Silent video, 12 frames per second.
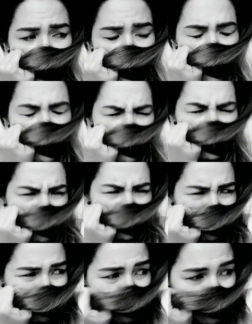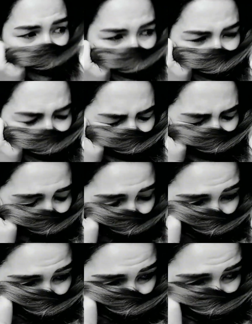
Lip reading: Oh, I felt so ashamed.